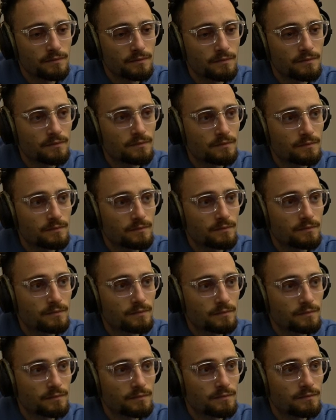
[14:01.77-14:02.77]

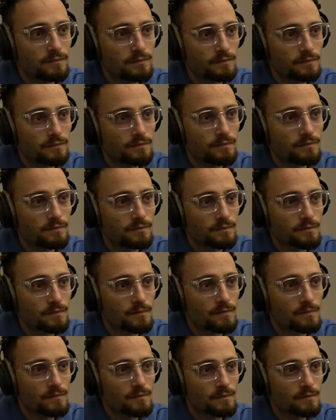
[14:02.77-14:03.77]

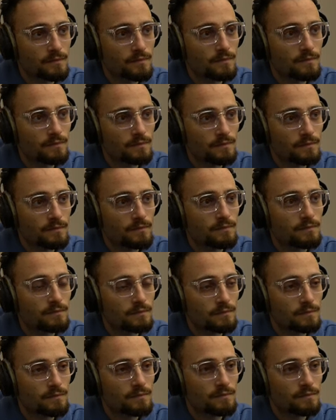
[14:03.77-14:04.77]

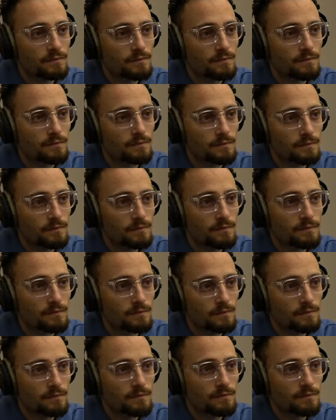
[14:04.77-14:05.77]

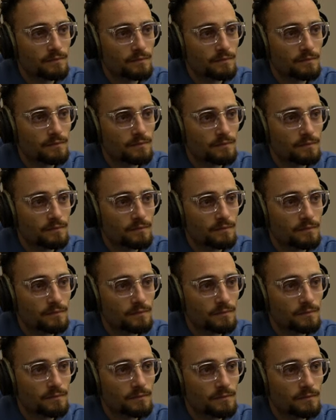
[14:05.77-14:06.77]

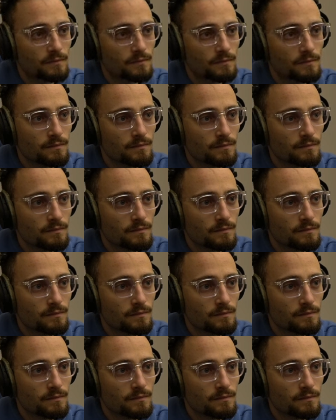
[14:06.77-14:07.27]
No words are spoken by the person on screen.